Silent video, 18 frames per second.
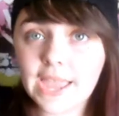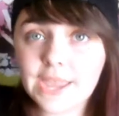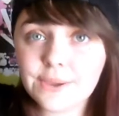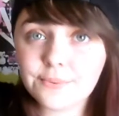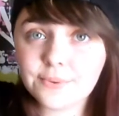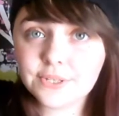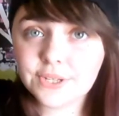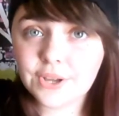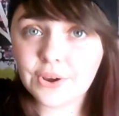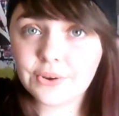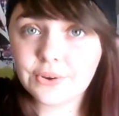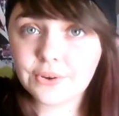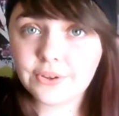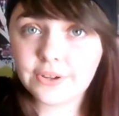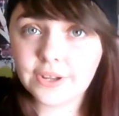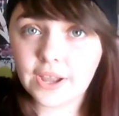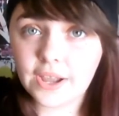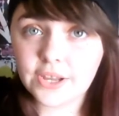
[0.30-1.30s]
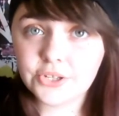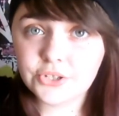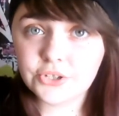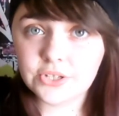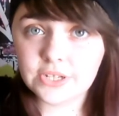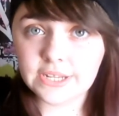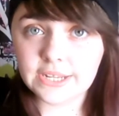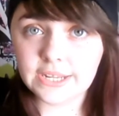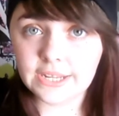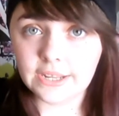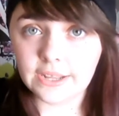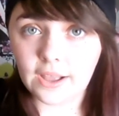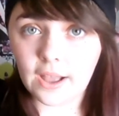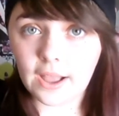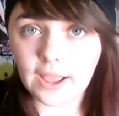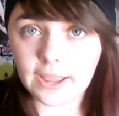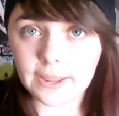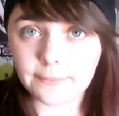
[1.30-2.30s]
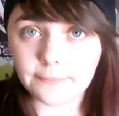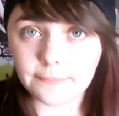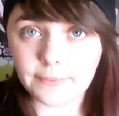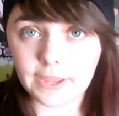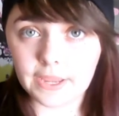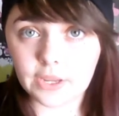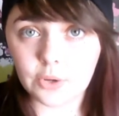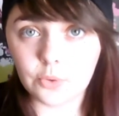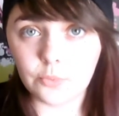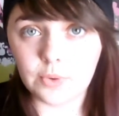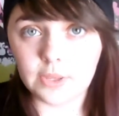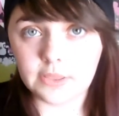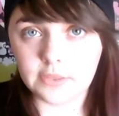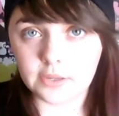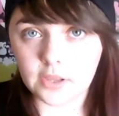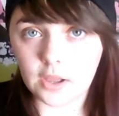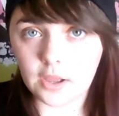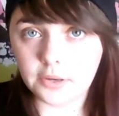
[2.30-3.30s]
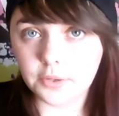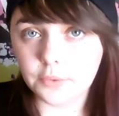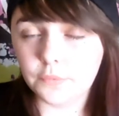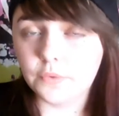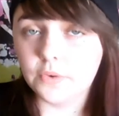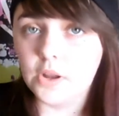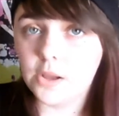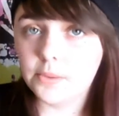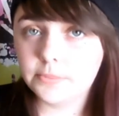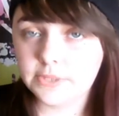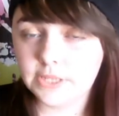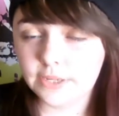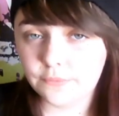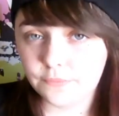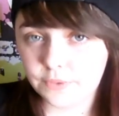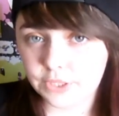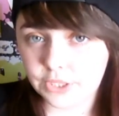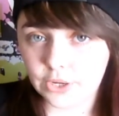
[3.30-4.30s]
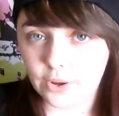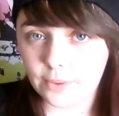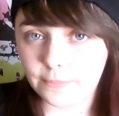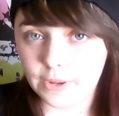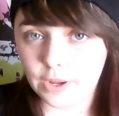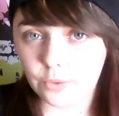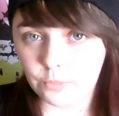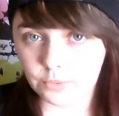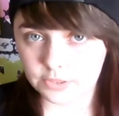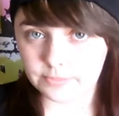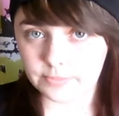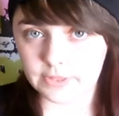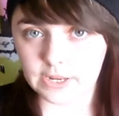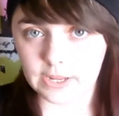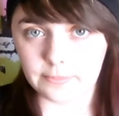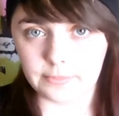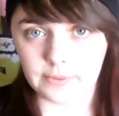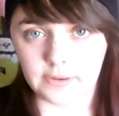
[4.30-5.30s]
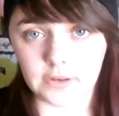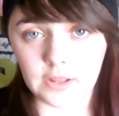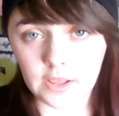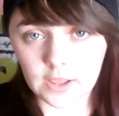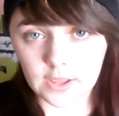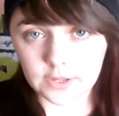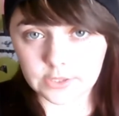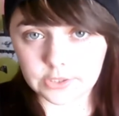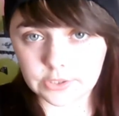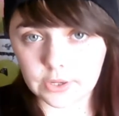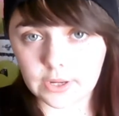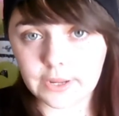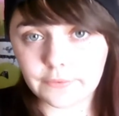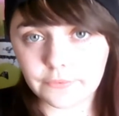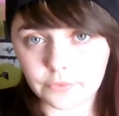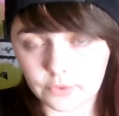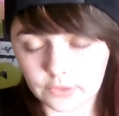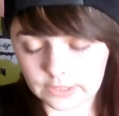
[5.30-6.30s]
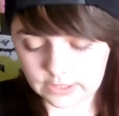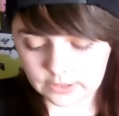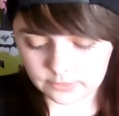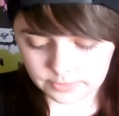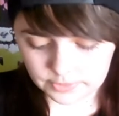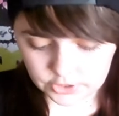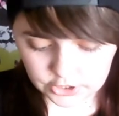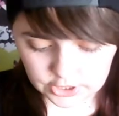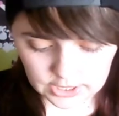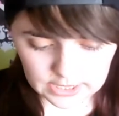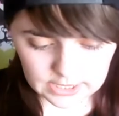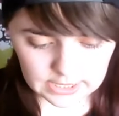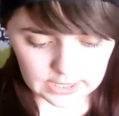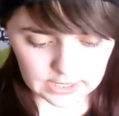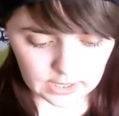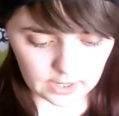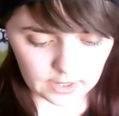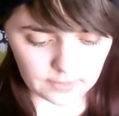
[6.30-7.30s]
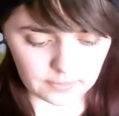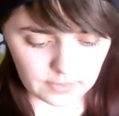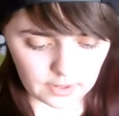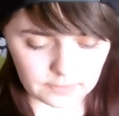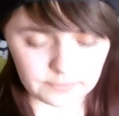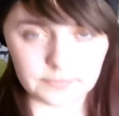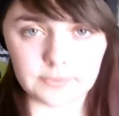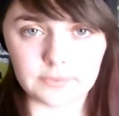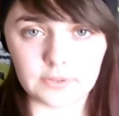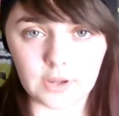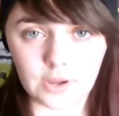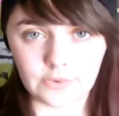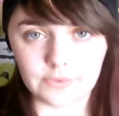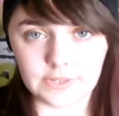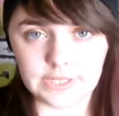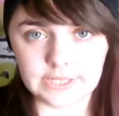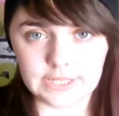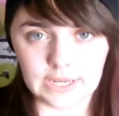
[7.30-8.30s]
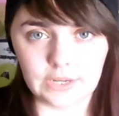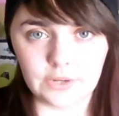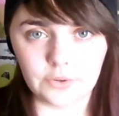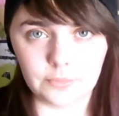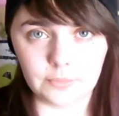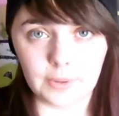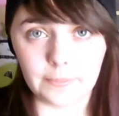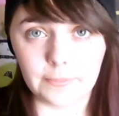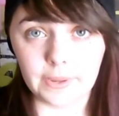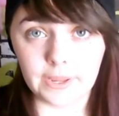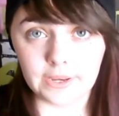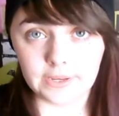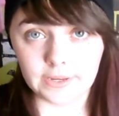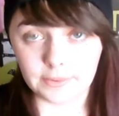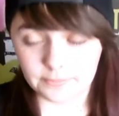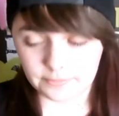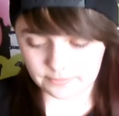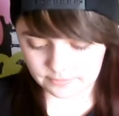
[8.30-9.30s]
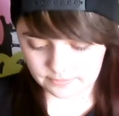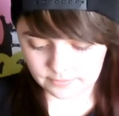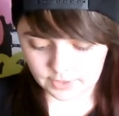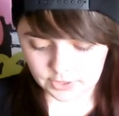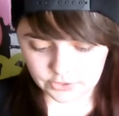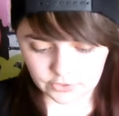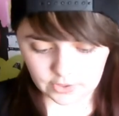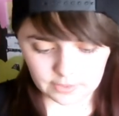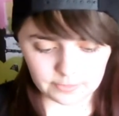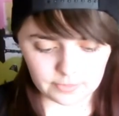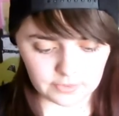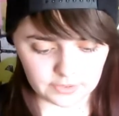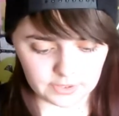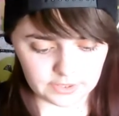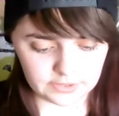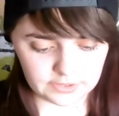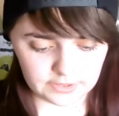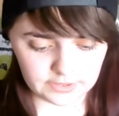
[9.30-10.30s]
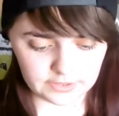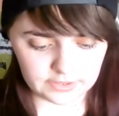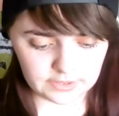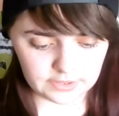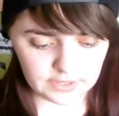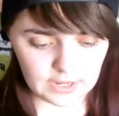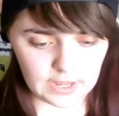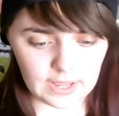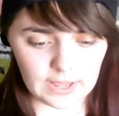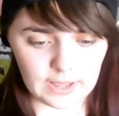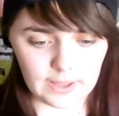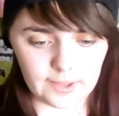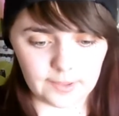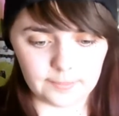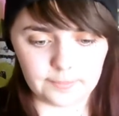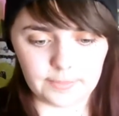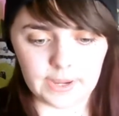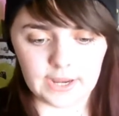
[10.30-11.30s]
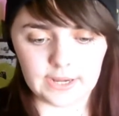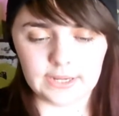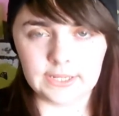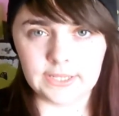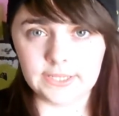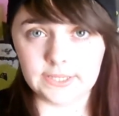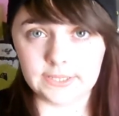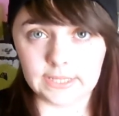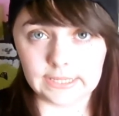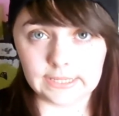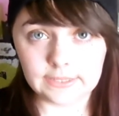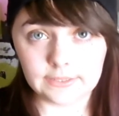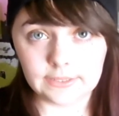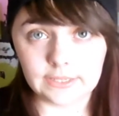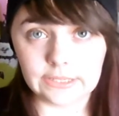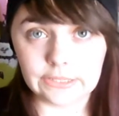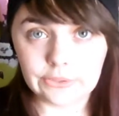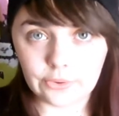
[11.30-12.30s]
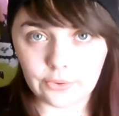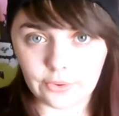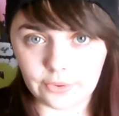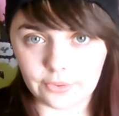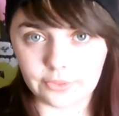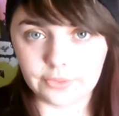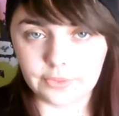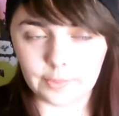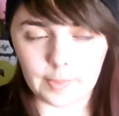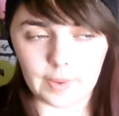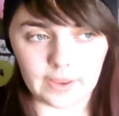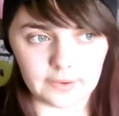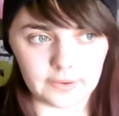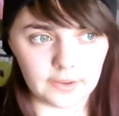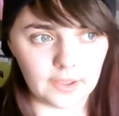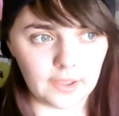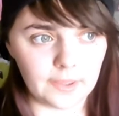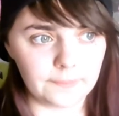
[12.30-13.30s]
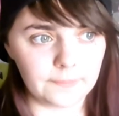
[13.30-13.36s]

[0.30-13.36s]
Hey, what's going on guys? Judy here. I am back with kind of an update video about what's been happening. Sorry if you're a little bit shaky. I'm currently standing on my bed and my tripod is just barely standing on the bed.